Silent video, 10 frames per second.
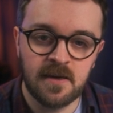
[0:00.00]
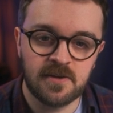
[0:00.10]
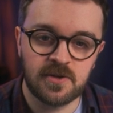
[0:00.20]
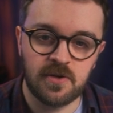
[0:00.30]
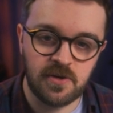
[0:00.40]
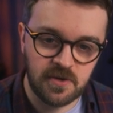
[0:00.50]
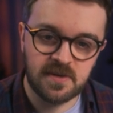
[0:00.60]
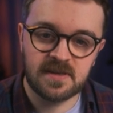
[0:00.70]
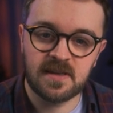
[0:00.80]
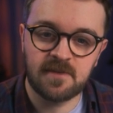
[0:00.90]
So you
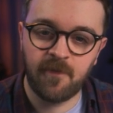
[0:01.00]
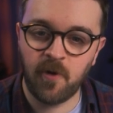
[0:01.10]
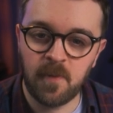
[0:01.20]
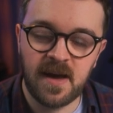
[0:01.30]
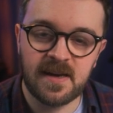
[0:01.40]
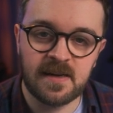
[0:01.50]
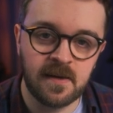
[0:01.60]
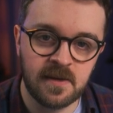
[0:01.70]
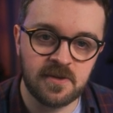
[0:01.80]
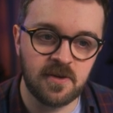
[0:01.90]
use this formatting
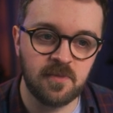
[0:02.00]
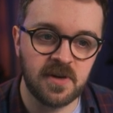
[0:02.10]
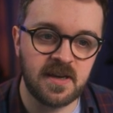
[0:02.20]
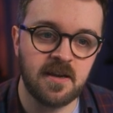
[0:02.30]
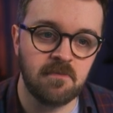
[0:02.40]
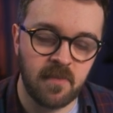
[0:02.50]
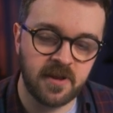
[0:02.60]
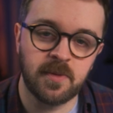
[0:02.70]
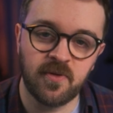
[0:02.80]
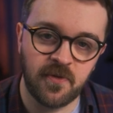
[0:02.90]
to put in
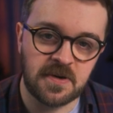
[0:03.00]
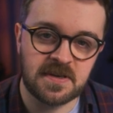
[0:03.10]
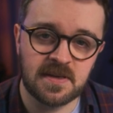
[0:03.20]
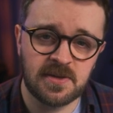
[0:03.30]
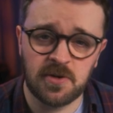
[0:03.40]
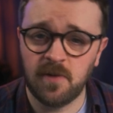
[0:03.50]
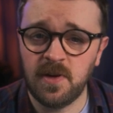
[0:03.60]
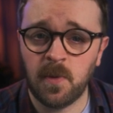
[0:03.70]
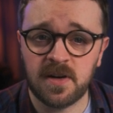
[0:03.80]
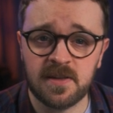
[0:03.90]
multiple voices. So if
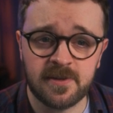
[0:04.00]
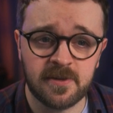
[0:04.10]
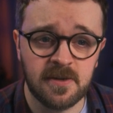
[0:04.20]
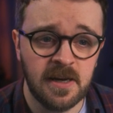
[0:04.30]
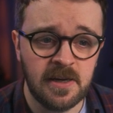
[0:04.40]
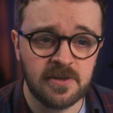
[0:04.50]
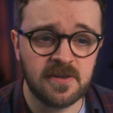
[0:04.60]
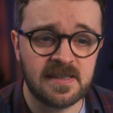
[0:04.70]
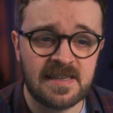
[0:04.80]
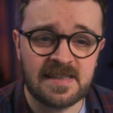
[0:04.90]
you wanted to
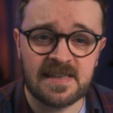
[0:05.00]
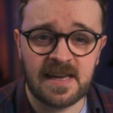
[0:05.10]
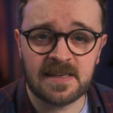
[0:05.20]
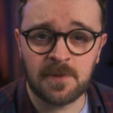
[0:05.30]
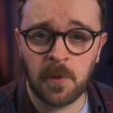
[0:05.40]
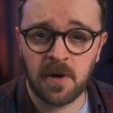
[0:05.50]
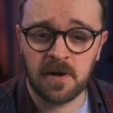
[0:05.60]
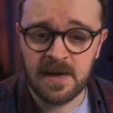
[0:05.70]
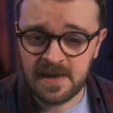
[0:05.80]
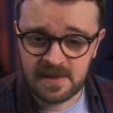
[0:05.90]
do a TTS
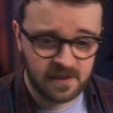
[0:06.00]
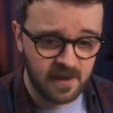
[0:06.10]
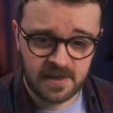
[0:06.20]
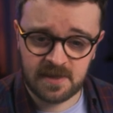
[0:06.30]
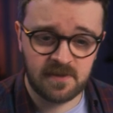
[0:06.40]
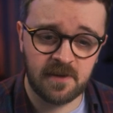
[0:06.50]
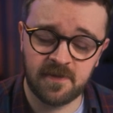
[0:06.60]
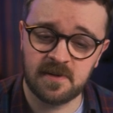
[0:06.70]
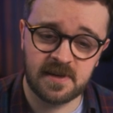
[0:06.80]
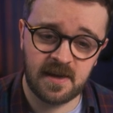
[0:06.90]
where lots of
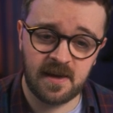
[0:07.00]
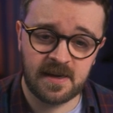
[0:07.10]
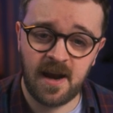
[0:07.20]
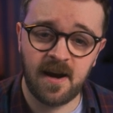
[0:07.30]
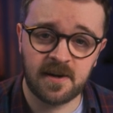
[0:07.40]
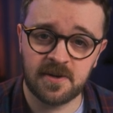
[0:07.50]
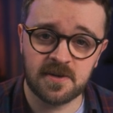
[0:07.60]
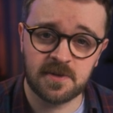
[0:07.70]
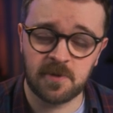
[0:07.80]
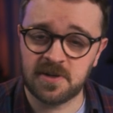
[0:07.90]
different uh,
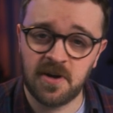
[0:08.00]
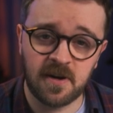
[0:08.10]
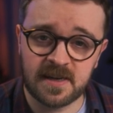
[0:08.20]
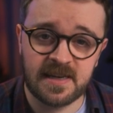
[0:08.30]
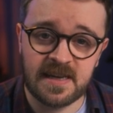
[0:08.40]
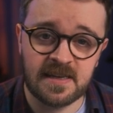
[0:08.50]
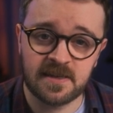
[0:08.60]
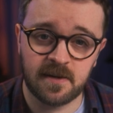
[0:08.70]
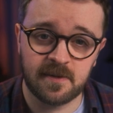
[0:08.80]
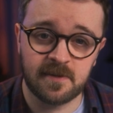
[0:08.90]
characters were talking to
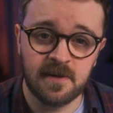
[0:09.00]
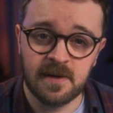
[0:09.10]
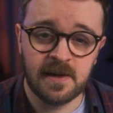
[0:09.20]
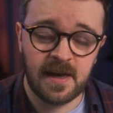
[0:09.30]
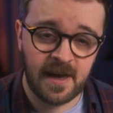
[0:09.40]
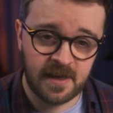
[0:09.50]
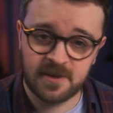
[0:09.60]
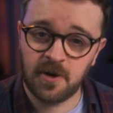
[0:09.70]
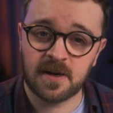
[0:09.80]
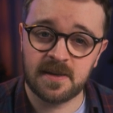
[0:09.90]
each other and
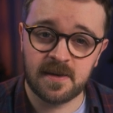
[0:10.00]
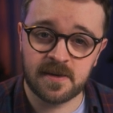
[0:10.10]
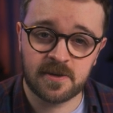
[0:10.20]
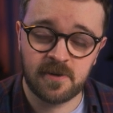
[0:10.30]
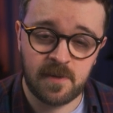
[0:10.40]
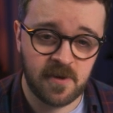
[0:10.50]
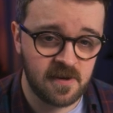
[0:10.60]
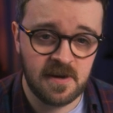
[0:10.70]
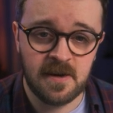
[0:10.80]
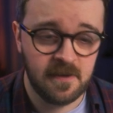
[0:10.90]
talking to the
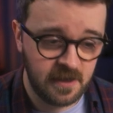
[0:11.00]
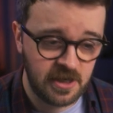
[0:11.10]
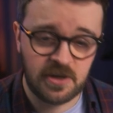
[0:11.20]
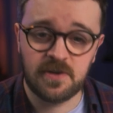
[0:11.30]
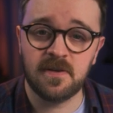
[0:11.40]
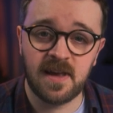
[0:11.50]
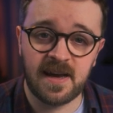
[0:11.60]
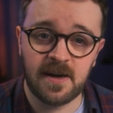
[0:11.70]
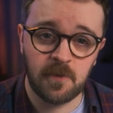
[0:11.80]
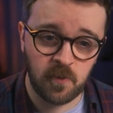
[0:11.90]
streamer, you could do
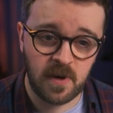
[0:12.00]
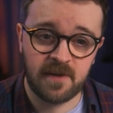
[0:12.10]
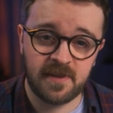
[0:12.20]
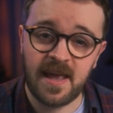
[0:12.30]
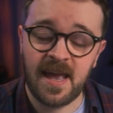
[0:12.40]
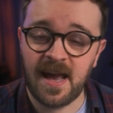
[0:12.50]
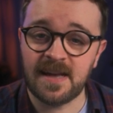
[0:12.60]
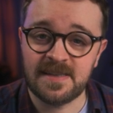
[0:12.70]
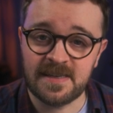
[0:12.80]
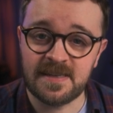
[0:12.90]
that with the
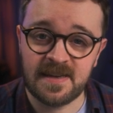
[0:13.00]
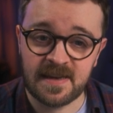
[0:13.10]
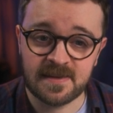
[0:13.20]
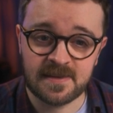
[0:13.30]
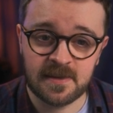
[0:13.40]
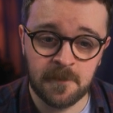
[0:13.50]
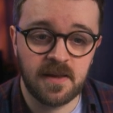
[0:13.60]
AI TTS.